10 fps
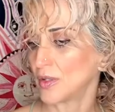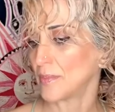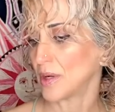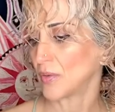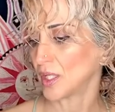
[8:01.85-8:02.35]

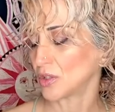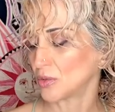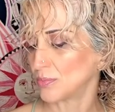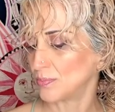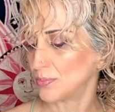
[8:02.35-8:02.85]
my regular
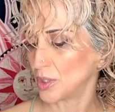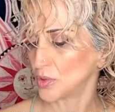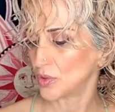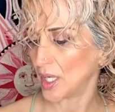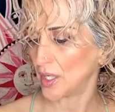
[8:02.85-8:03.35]
blow
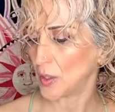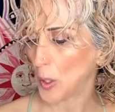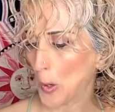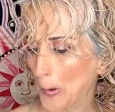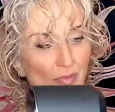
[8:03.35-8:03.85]

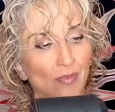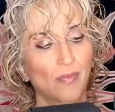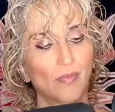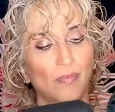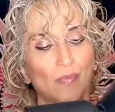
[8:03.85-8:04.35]
dryer.
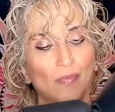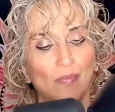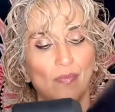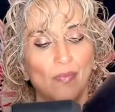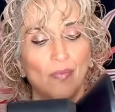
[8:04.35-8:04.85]

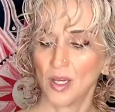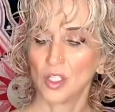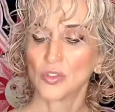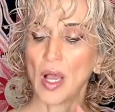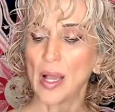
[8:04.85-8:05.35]

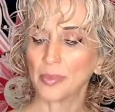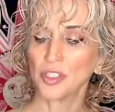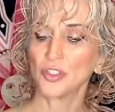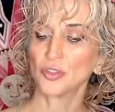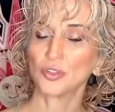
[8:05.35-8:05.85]
So I'm
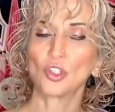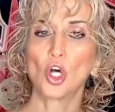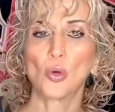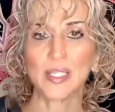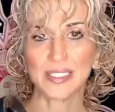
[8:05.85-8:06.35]
gonna do
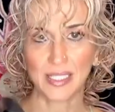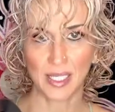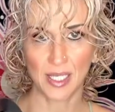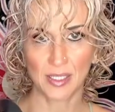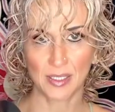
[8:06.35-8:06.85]
lowest
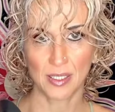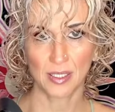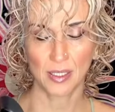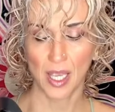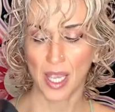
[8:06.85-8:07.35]
heat
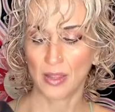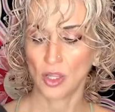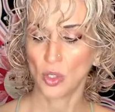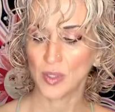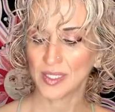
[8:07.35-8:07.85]
and
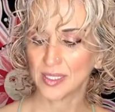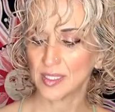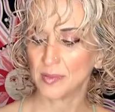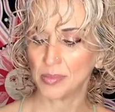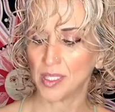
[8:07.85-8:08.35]
lowest
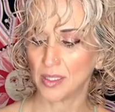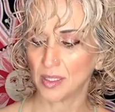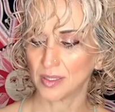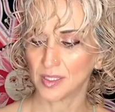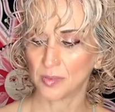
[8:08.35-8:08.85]
speed,
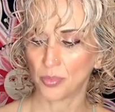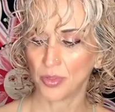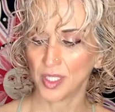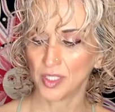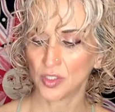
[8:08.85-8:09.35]
because it's
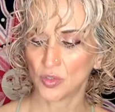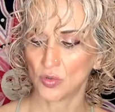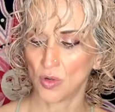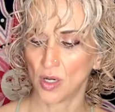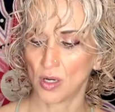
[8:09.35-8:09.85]
pretty strong.